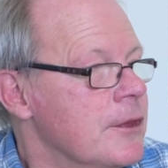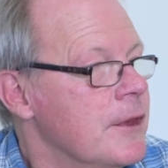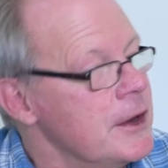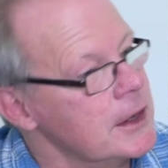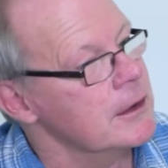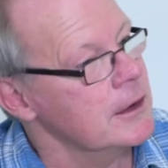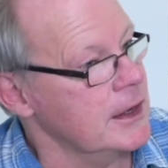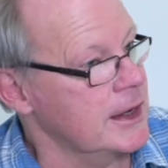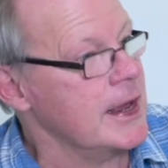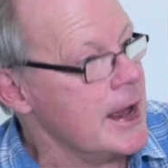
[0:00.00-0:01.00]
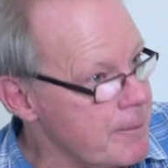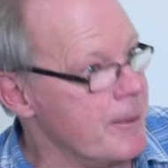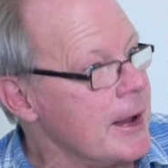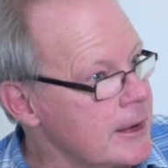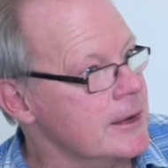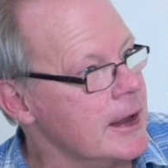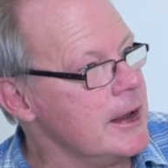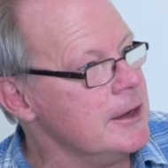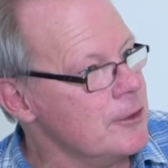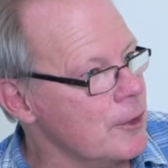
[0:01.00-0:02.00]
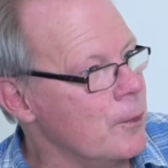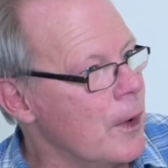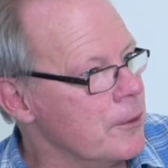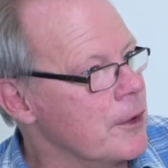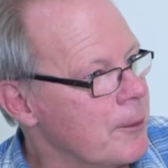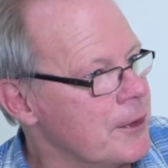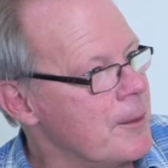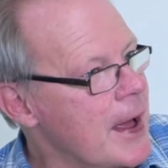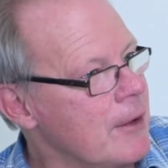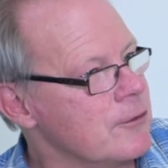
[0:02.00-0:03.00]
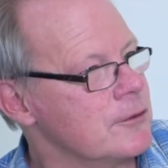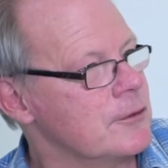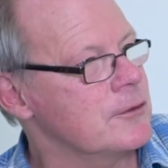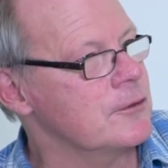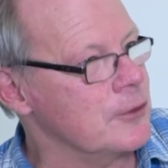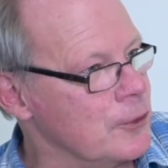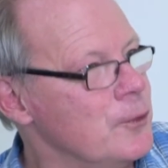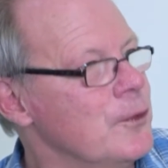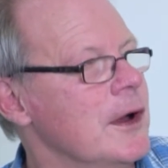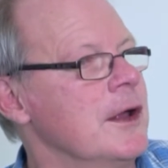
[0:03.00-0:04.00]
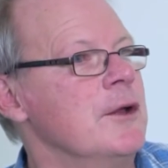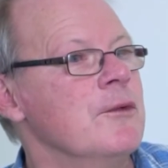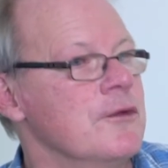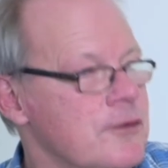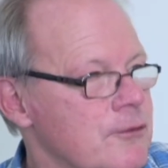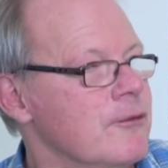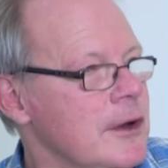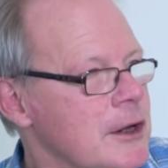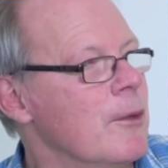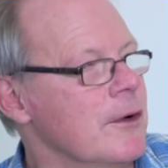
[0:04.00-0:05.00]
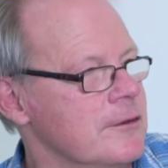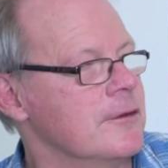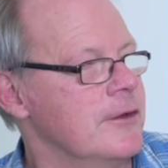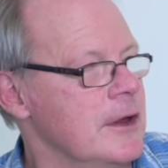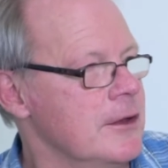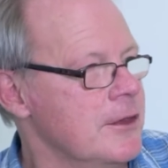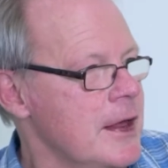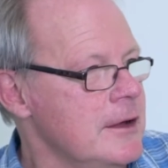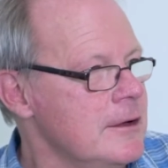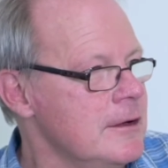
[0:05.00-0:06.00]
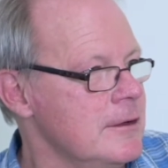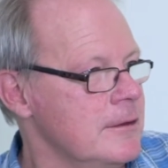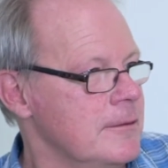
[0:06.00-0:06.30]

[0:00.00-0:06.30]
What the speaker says: But then it came back again, and I woke up at about 2, and it was really quite severe then.